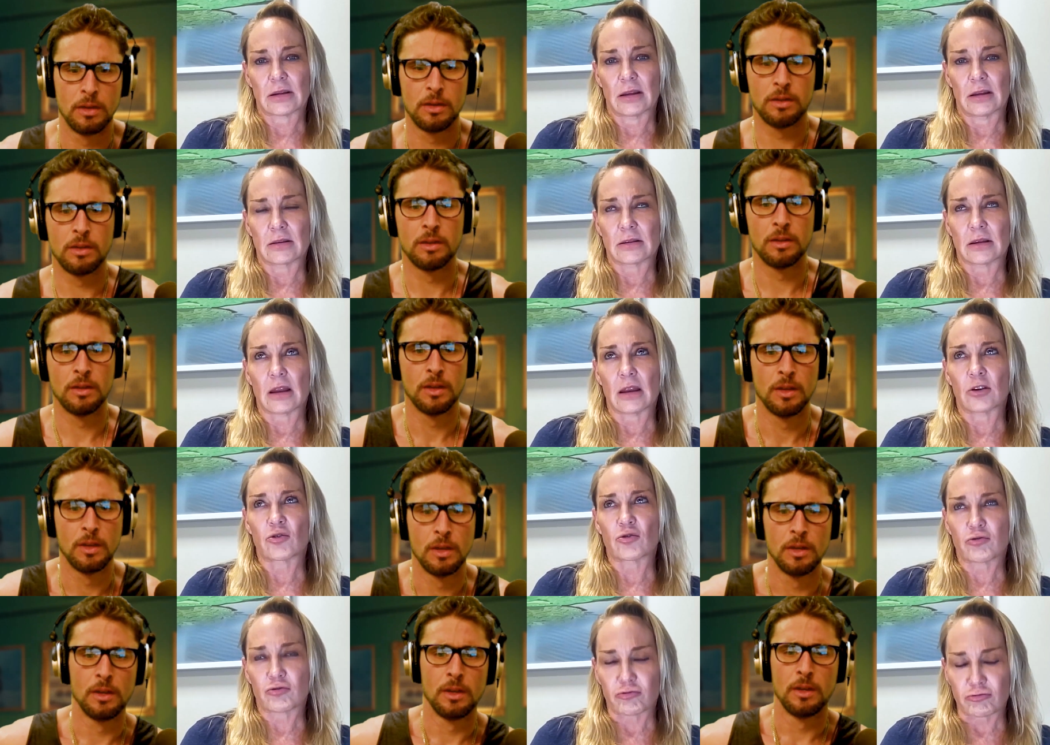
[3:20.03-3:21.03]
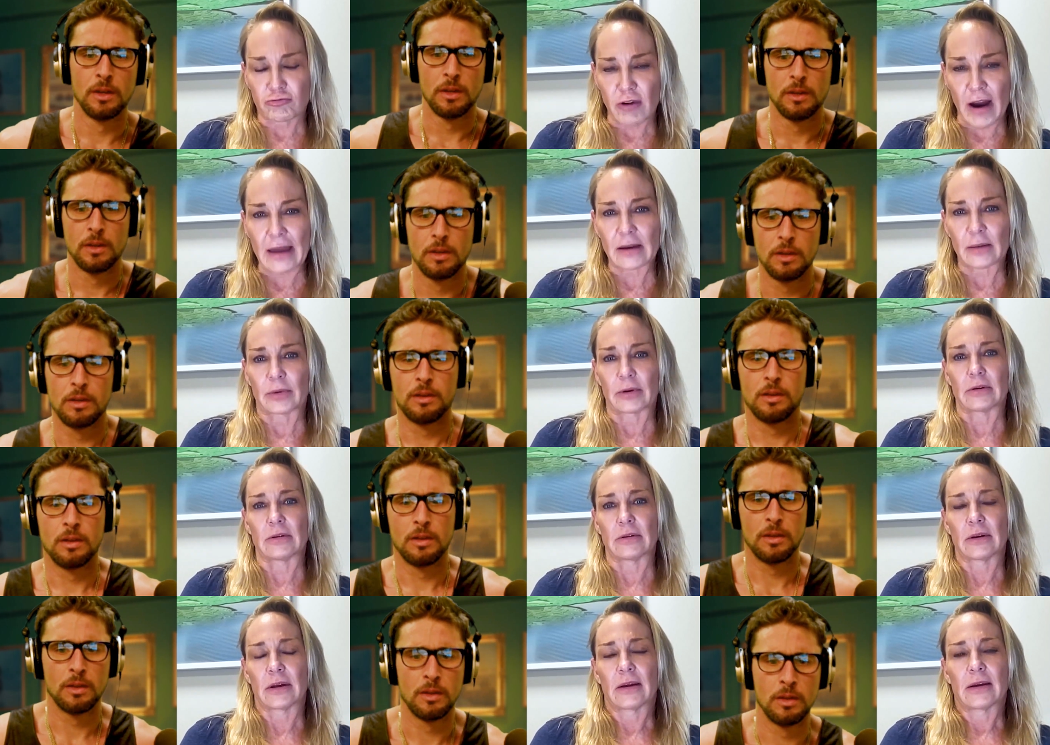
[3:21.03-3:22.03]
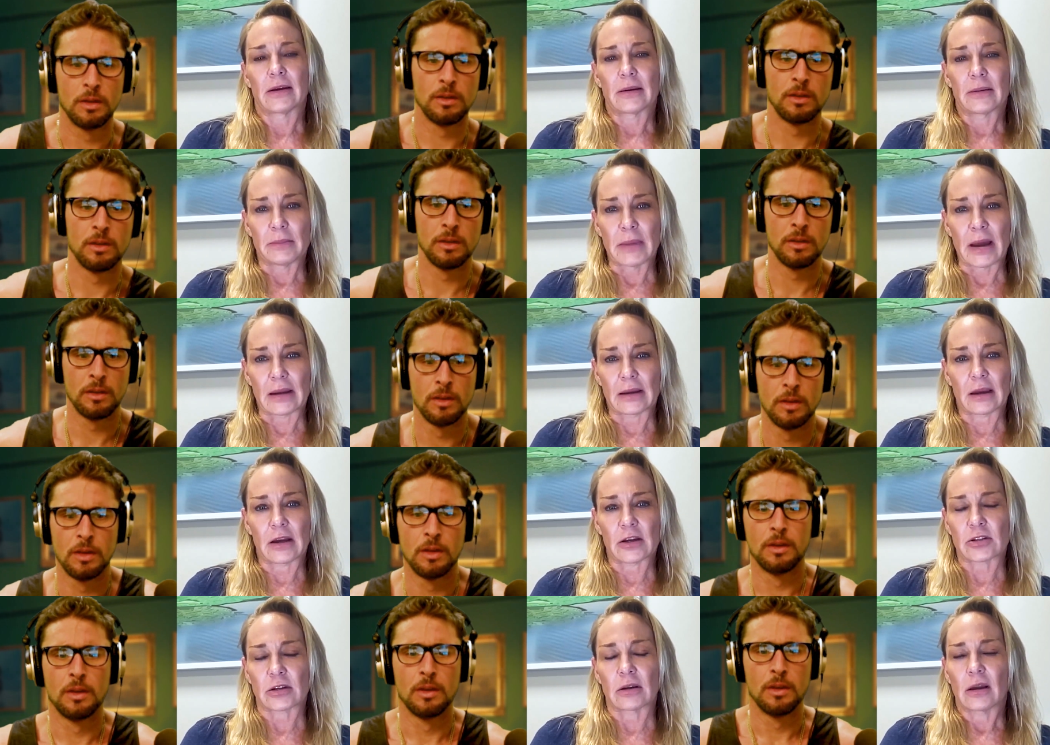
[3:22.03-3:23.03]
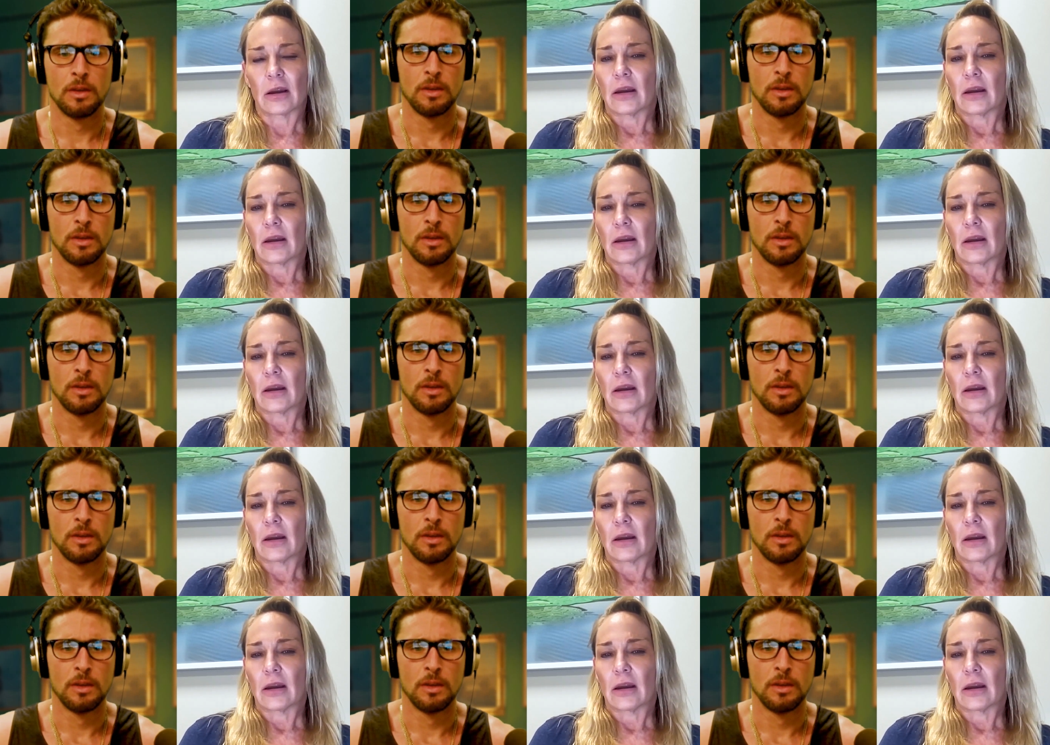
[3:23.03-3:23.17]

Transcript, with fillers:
Speaker 1: It is an incredible medication.